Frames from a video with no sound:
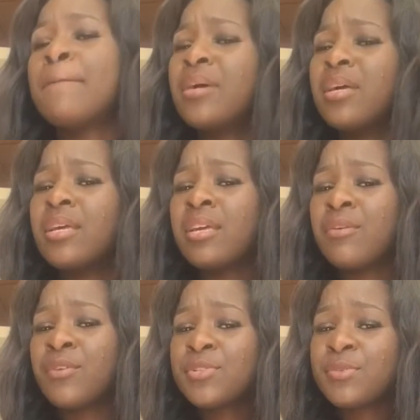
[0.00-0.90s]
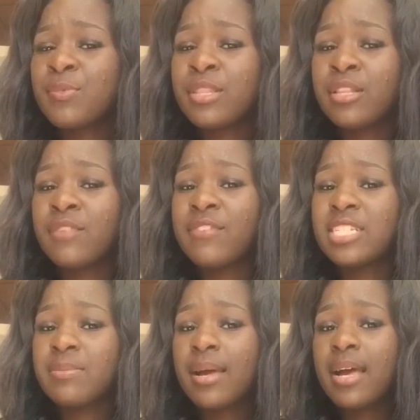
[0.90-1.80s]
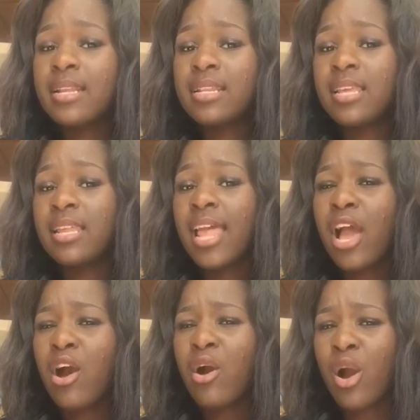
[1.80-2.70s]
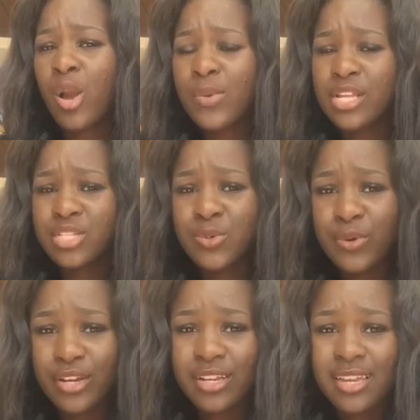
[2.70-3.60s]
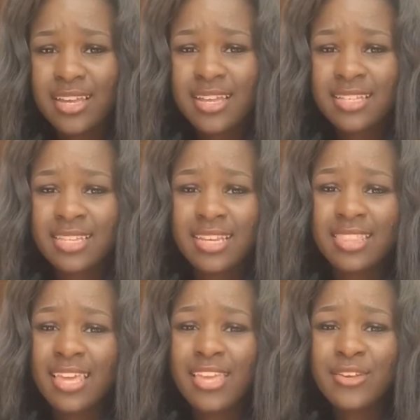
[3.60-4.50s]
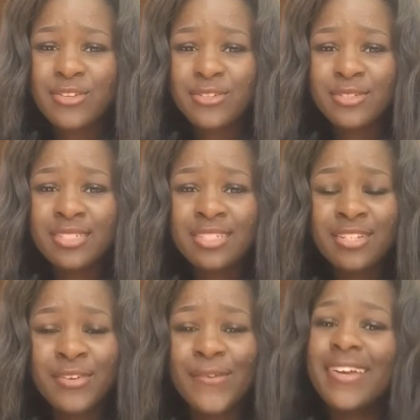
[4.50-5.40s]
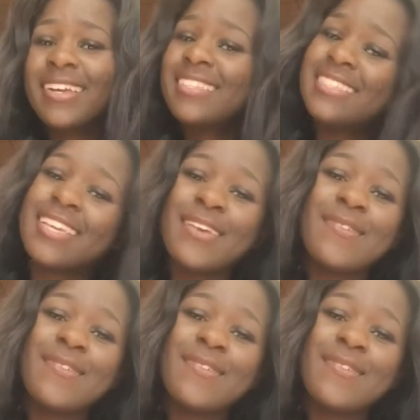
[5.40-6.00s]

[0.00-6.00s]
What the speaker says: But once we learned the physics behind it and how hard we had to work to get the angles correct,